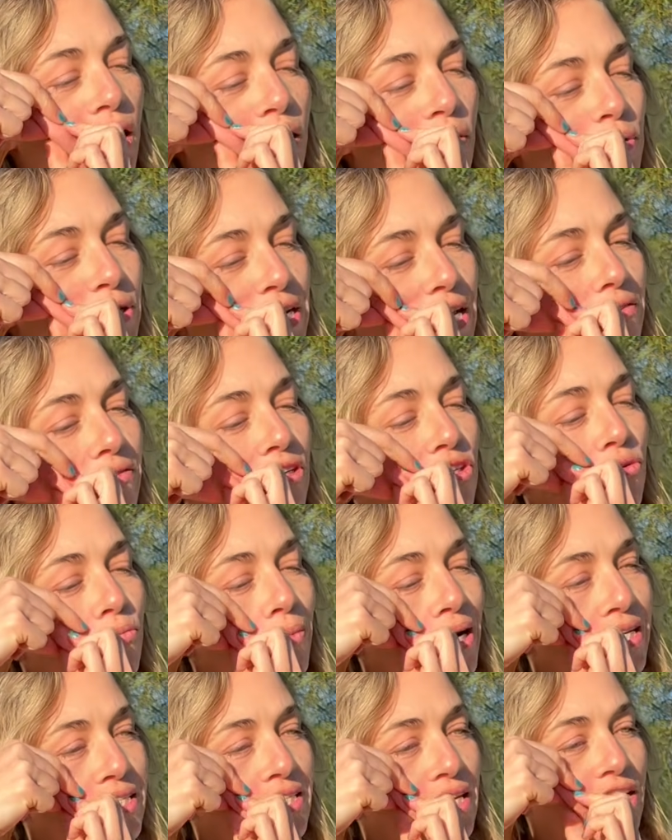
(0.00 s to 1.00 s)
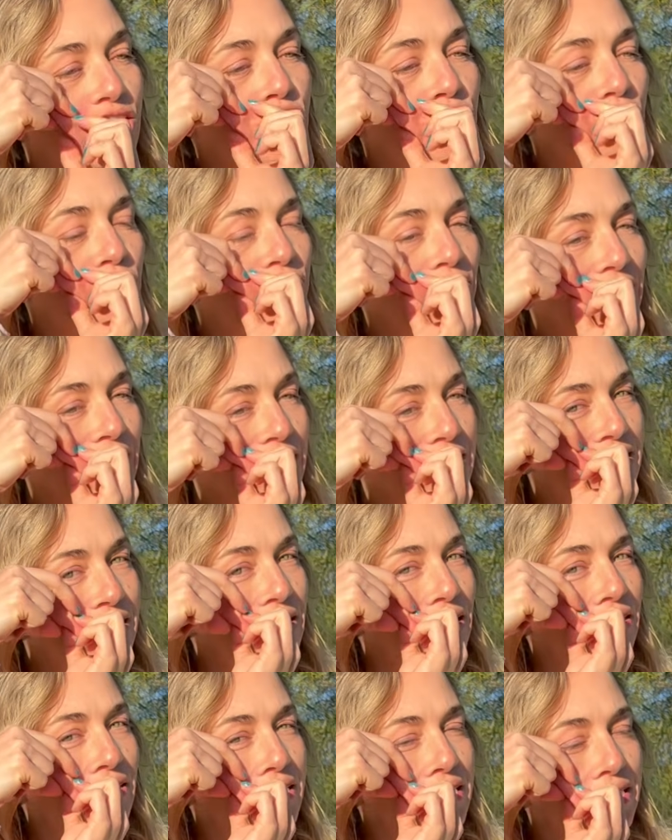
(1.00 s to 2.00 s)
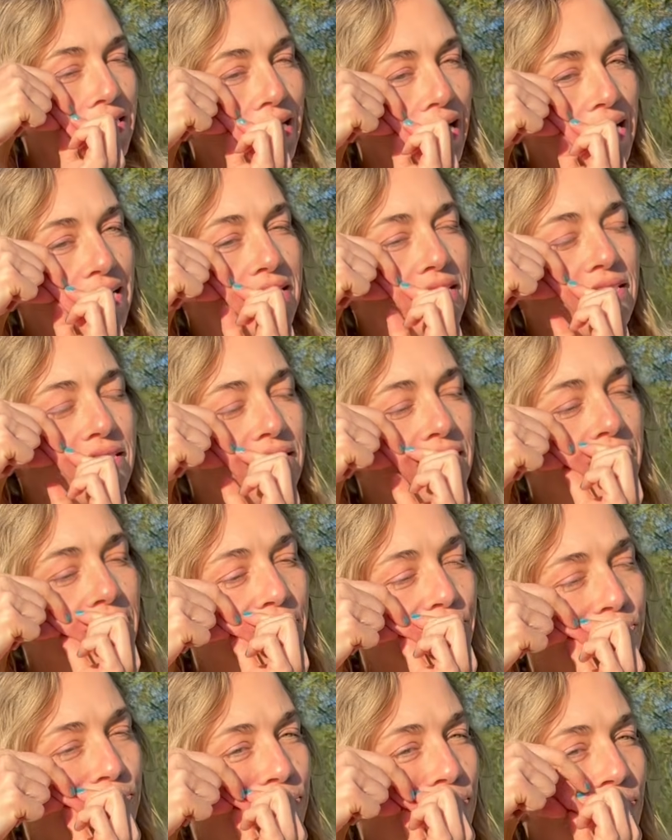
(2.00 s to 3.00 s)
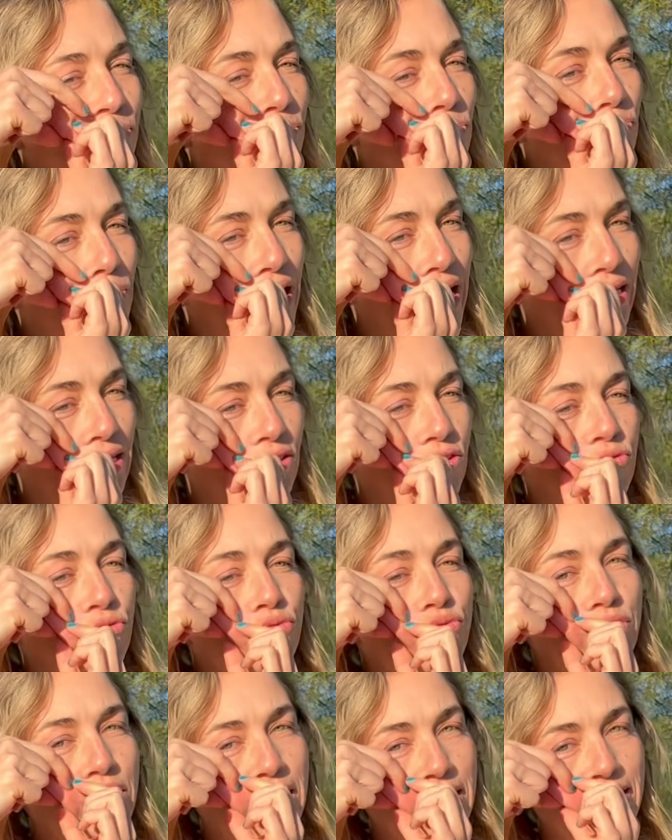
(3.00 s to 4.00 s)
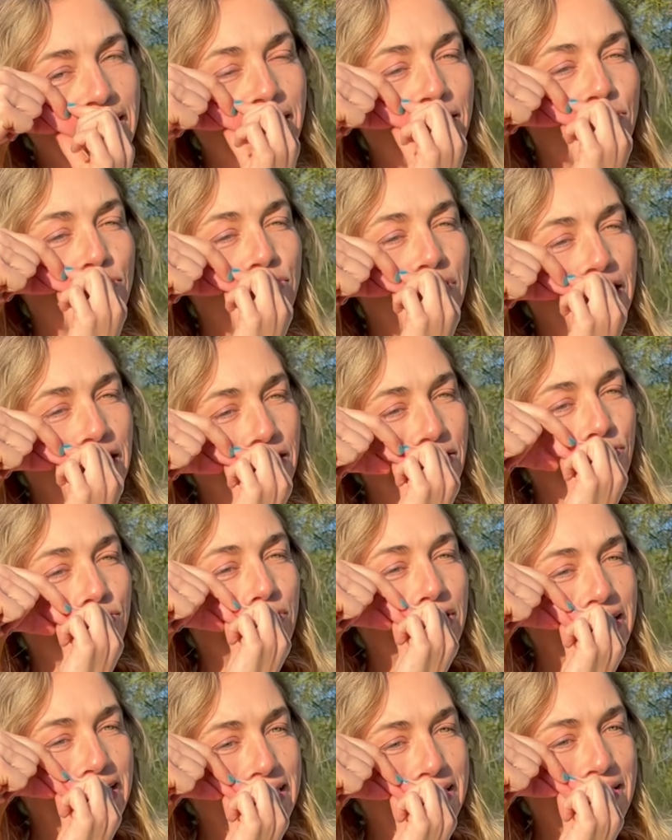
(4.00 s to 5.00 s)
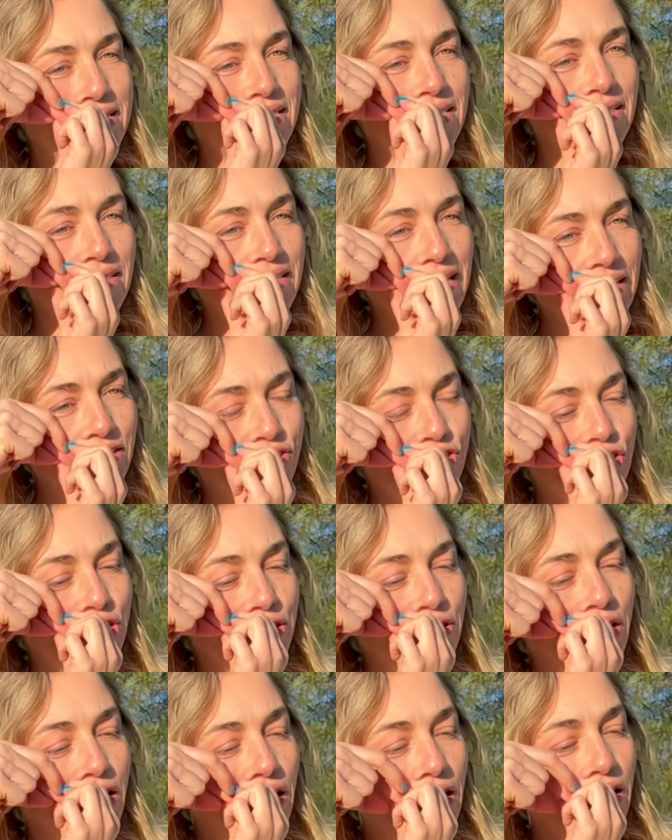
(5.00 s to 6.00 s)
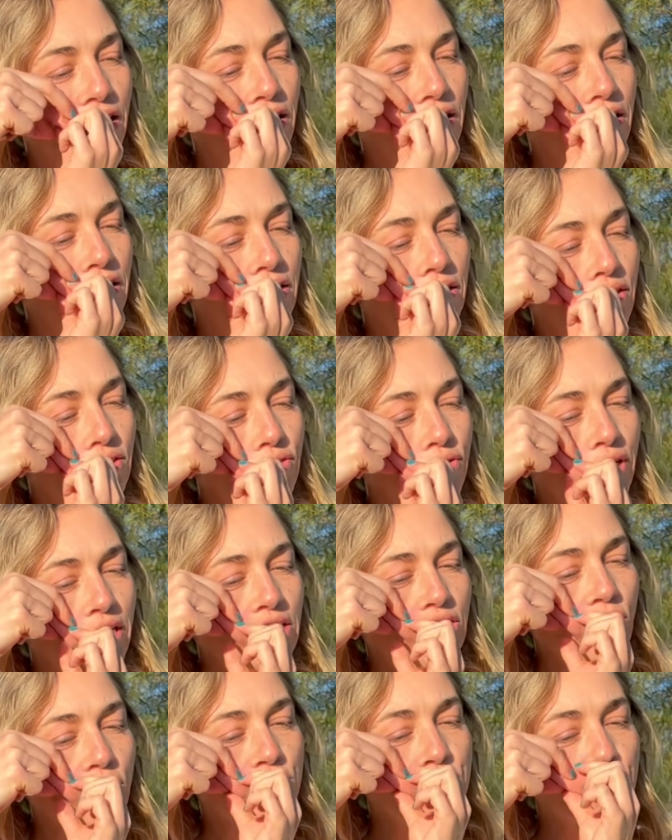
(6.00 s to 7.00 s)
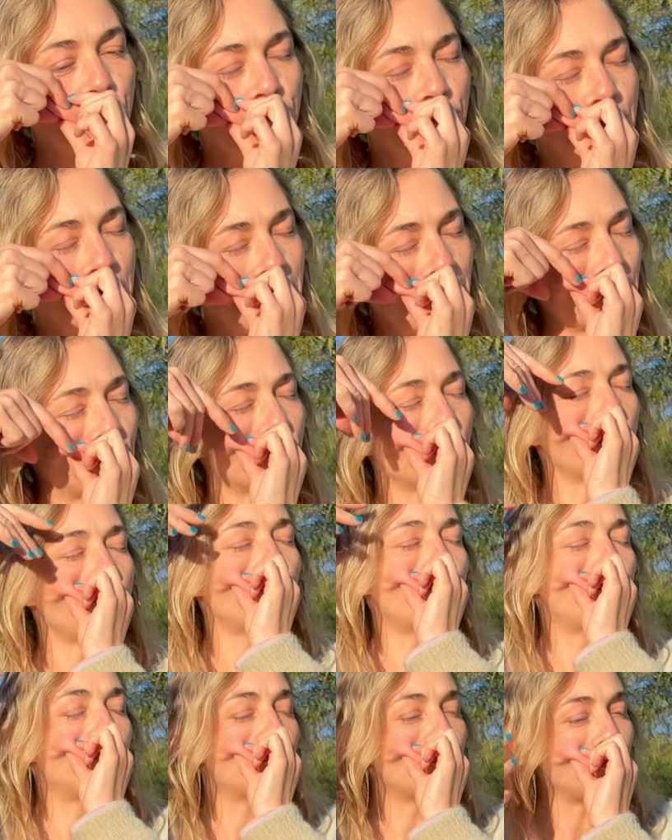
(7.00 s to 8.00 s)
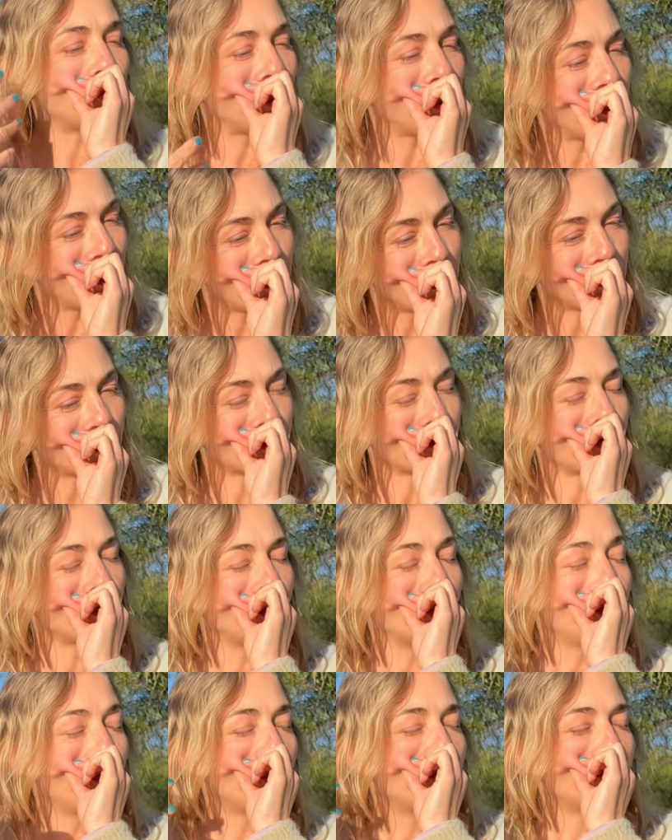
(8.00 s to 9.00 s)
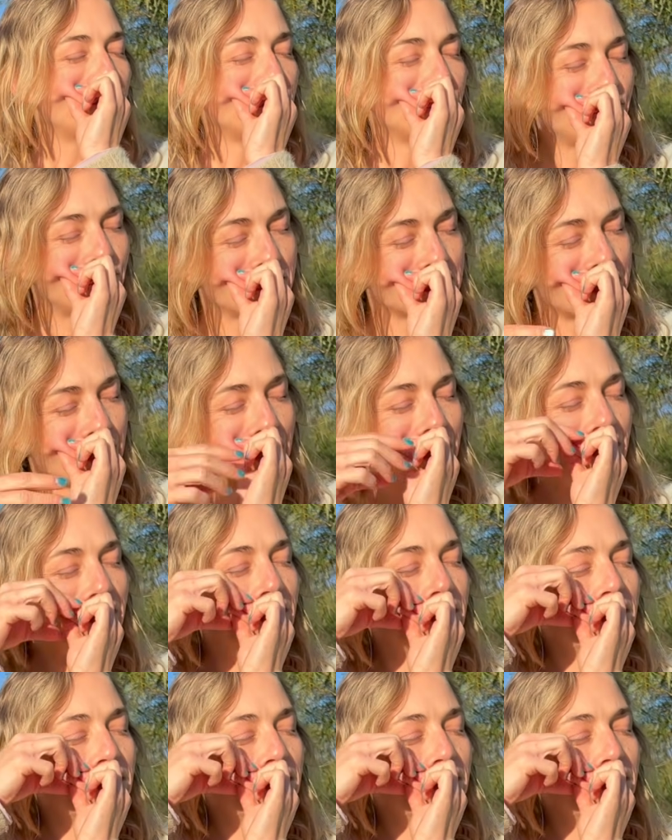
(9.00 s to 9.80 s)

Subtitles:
whenever you massage your face in this nice deep way that really releases the tension, you can also feel like you can breathe. It feels like